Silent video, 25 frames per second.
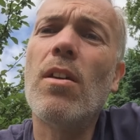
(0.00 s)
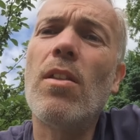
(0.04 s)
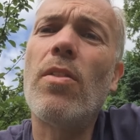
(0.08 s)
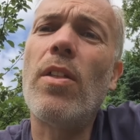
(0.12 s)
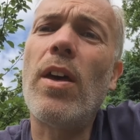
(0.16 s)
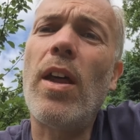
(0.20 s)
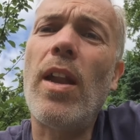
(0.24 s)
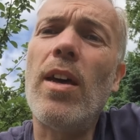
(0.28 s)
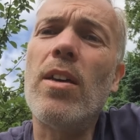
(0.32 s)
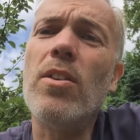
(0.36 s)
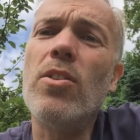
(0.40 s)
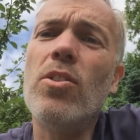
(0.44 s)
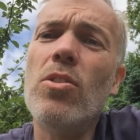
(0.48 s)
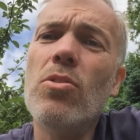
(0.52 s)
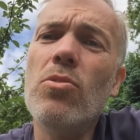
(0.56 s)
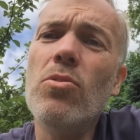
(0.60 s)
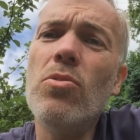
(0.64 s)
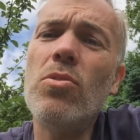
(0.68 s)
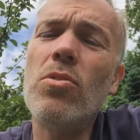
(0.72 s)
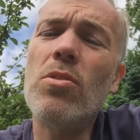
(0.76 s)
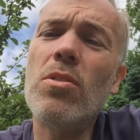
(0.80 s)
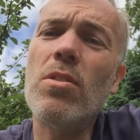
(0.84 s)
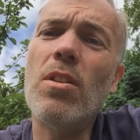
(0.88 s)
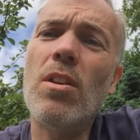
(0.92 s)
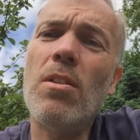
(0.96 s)
that I
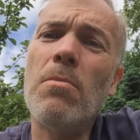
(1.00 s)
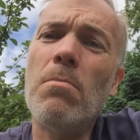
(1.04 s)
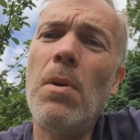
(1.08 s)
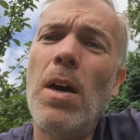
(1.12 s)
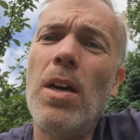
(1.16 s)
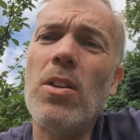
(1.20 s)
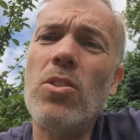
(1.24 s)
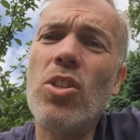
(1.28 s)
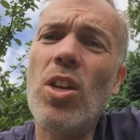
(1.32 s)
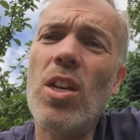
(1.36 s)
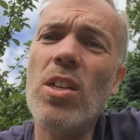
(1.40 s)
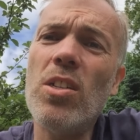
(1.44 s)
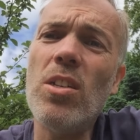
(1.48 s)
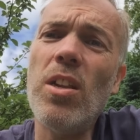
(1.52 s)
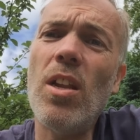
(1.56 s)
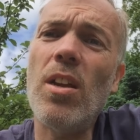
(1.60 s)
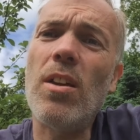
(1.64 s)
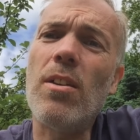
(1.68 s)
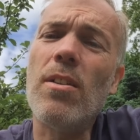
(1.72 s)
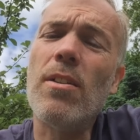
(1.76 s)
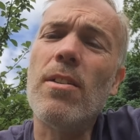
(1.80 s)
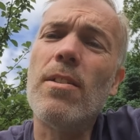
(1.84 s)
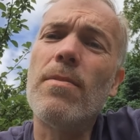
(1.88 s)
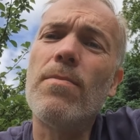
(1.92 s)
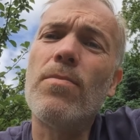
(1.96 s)
used in my
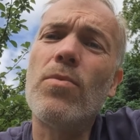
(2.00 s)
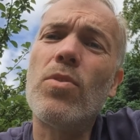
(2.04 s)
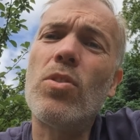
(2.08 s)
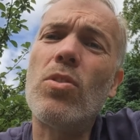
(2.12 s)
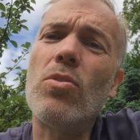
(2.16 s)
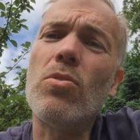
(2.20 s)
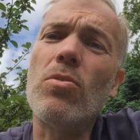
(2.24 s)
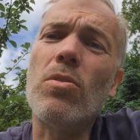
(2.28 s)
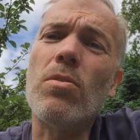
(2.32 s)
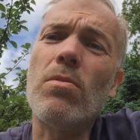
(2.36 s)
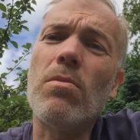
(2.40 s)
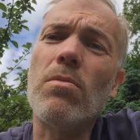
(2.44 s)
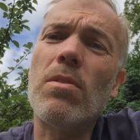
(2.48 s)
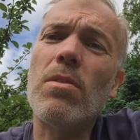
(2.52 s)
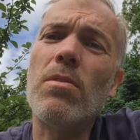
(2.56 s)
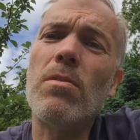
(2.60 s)
Tesla to